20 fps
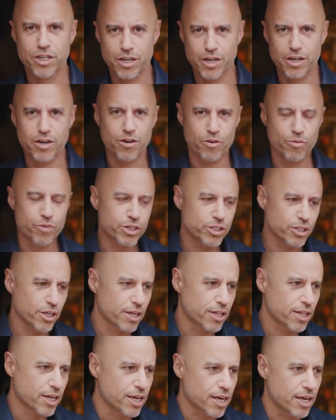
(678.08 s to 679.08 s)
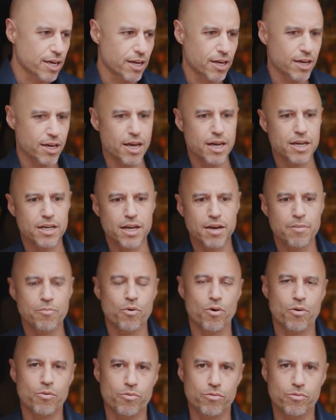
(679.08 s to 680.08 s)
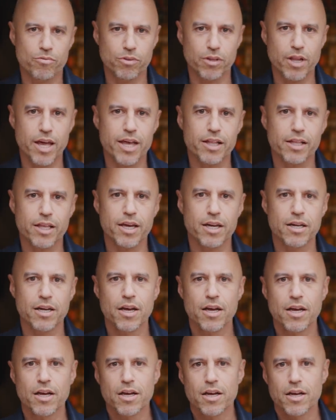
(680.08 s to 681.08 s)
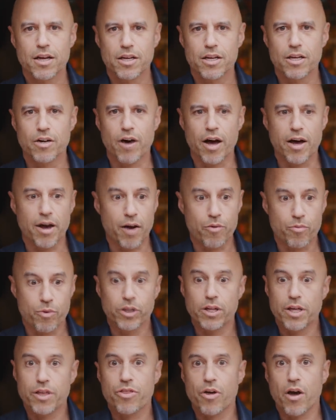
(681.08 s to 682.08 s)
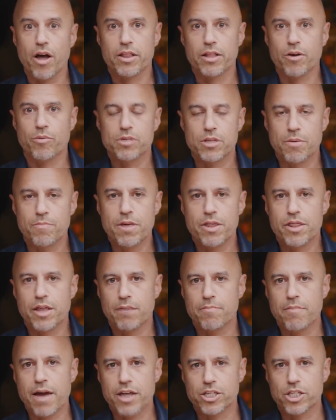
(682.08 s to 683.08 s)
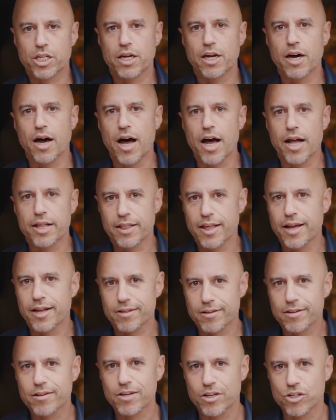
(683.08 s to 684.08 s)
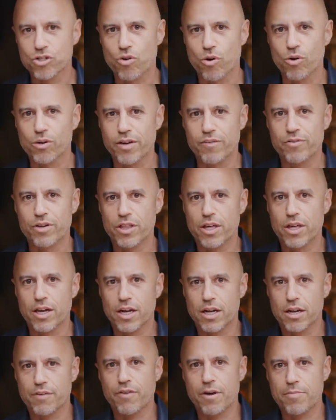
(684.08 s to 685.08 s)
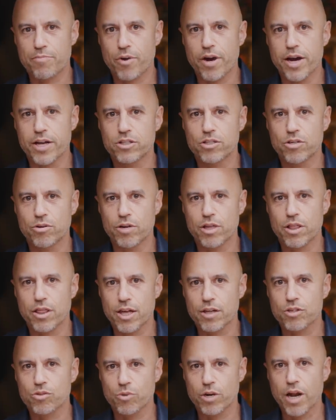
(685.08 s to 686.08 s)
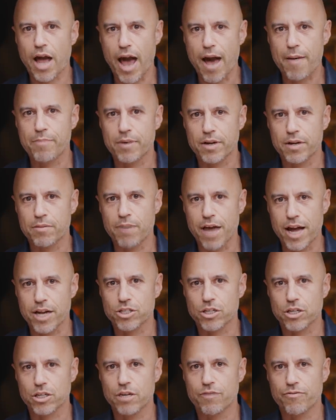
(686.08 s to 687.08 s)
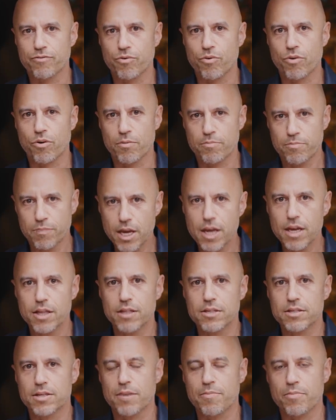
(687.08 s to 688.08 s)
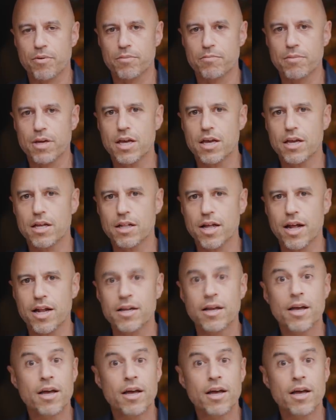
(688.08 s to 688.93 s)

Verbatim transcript: originally and then India more lately. And you know, I, I, really thought there was a mythic magic God that controlled everything. And if I prayed to it, things would happen magically for me, the separate me. And then